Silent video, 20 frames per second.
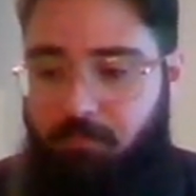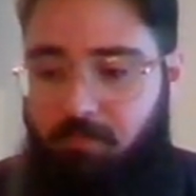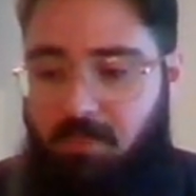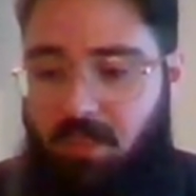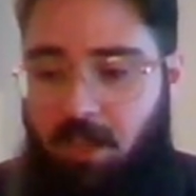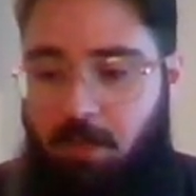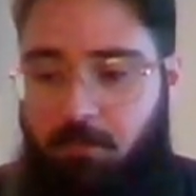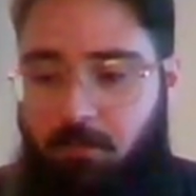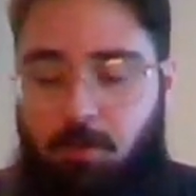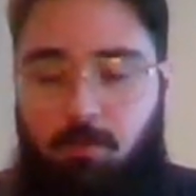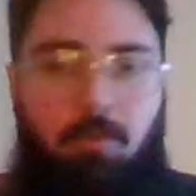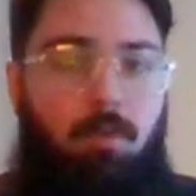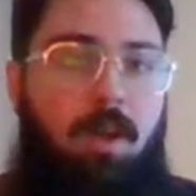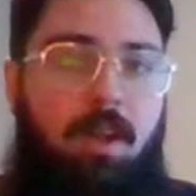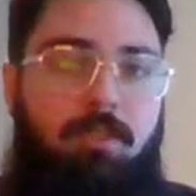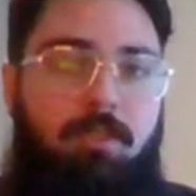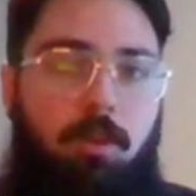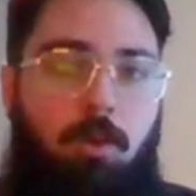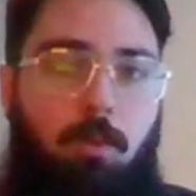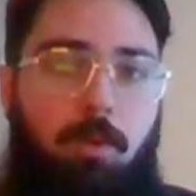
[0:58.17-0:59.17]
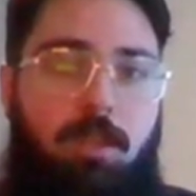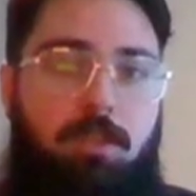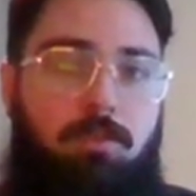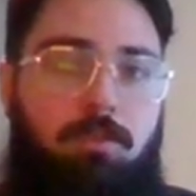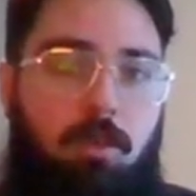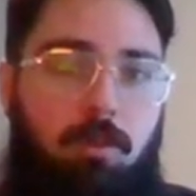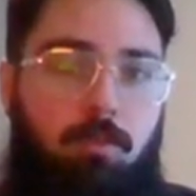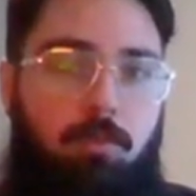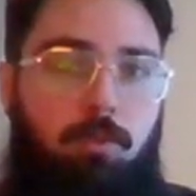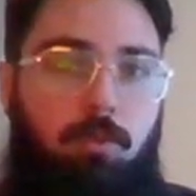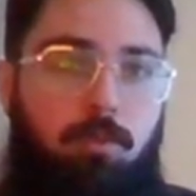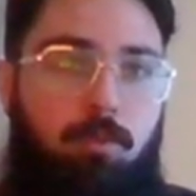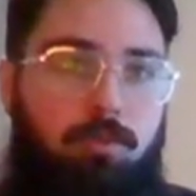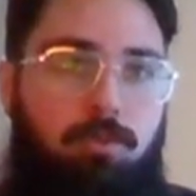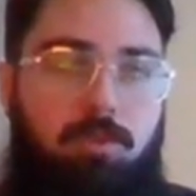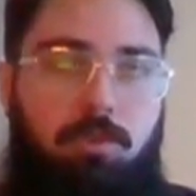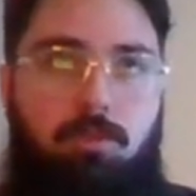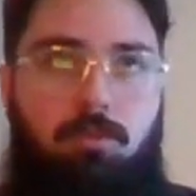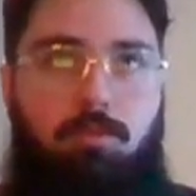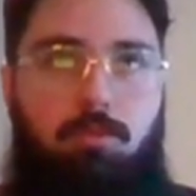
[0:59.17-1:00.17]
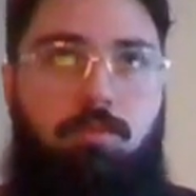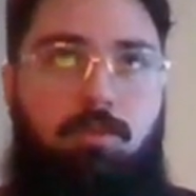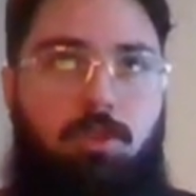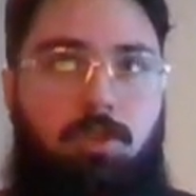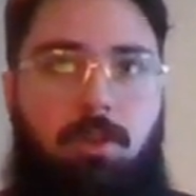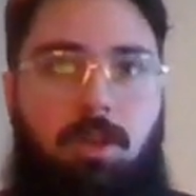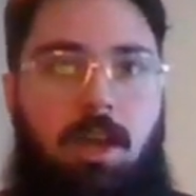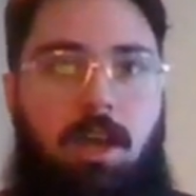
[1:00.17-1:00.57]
if you've read the quick start rules, you should